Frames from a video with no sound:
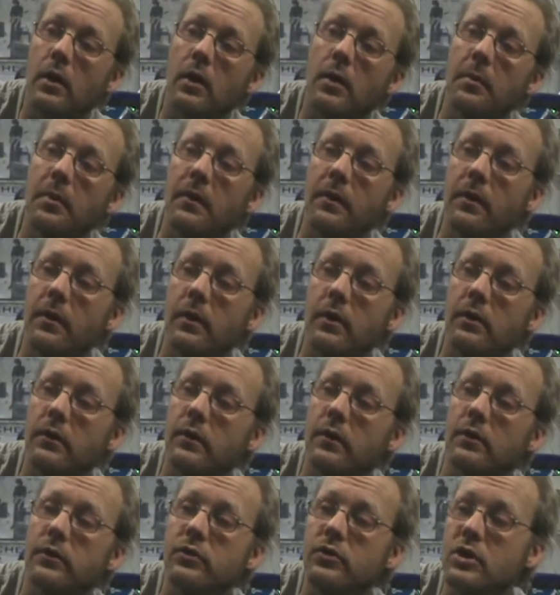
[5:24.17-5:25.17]
I mean,
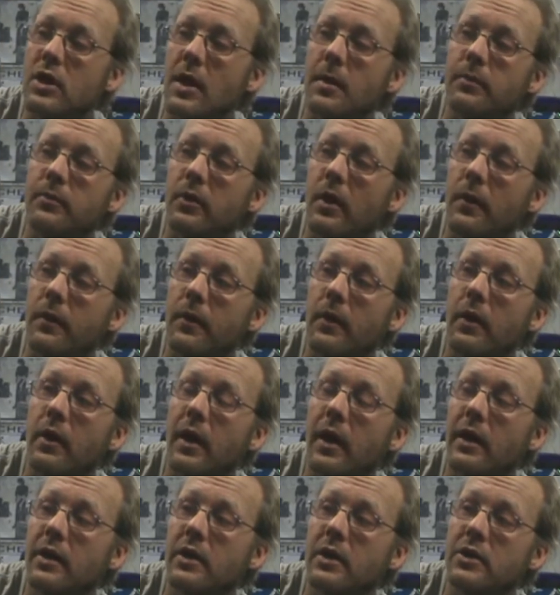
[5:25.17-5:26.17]
there's jobs out there.
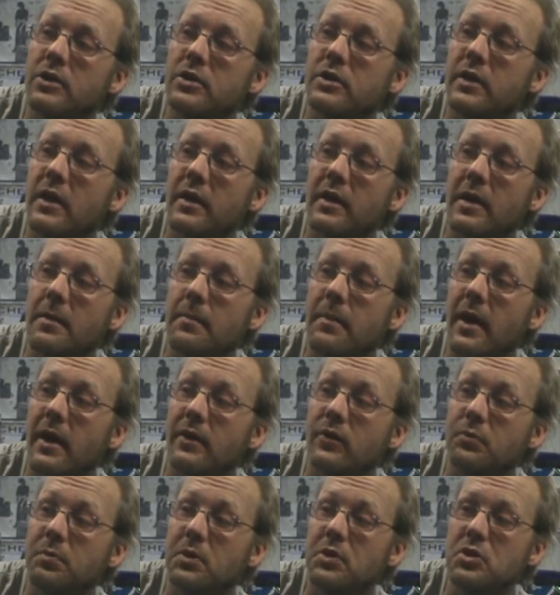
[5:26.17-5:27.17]
I should take that
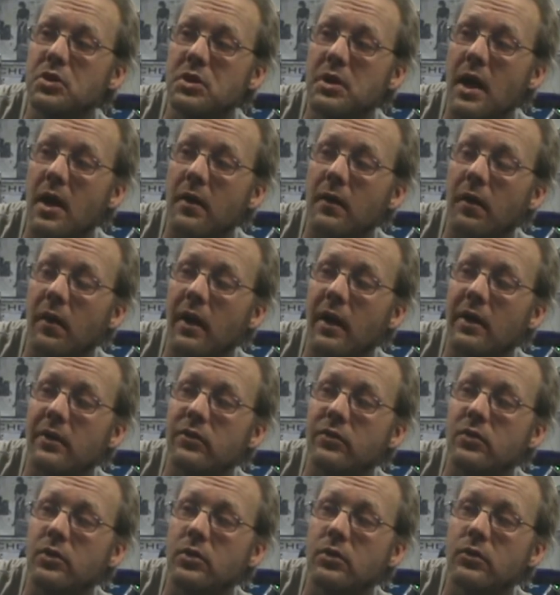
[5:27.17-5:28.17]
back, especially now. In the
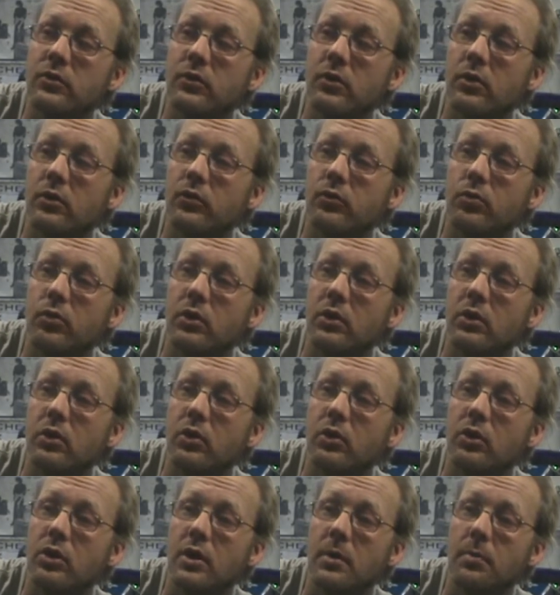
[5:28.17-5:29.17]
last year or so, it's really
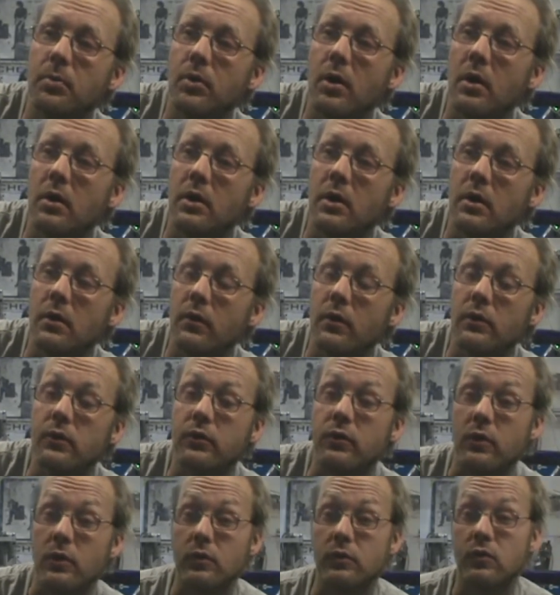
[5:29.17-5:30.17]
cleared up around here.
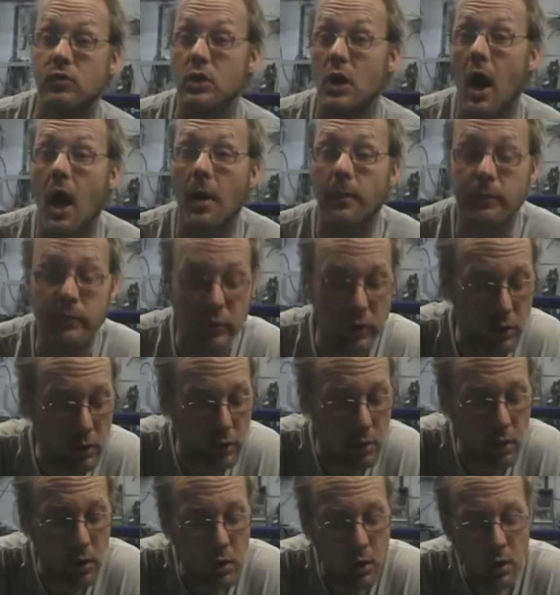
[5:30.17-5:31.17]
There's jobs
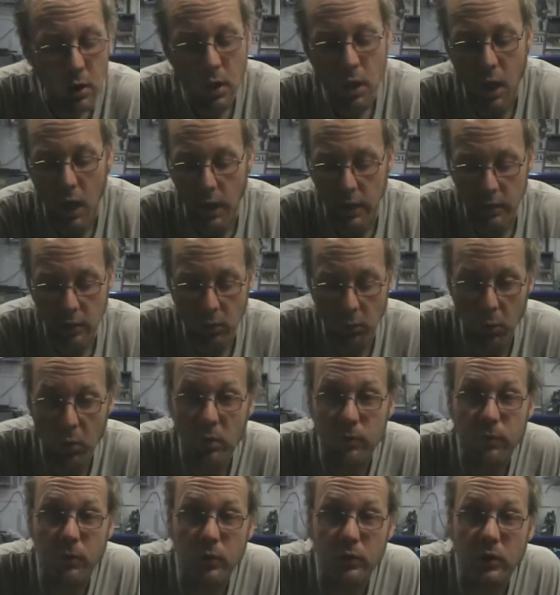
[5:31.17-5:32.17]
here. I could go
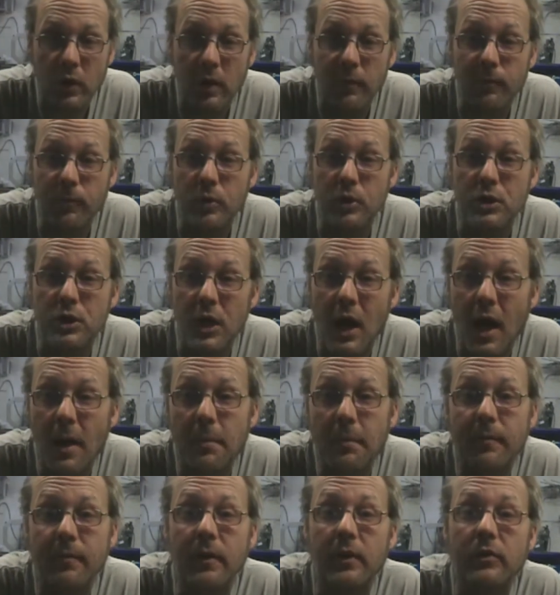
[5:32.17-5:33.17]
work full time for a
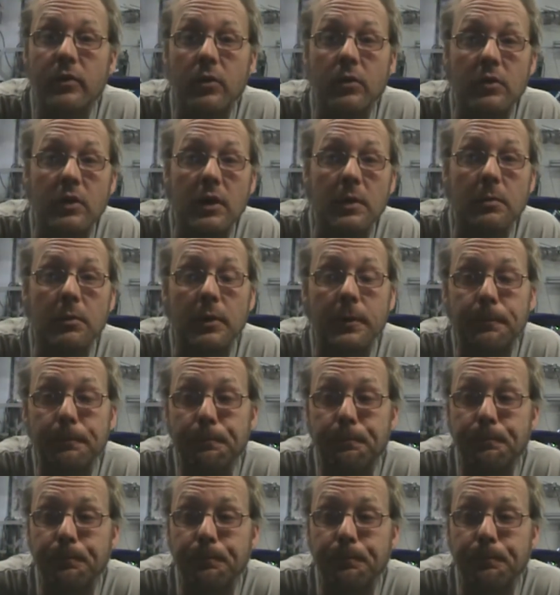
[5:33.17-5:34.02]
shop if I so deemed it.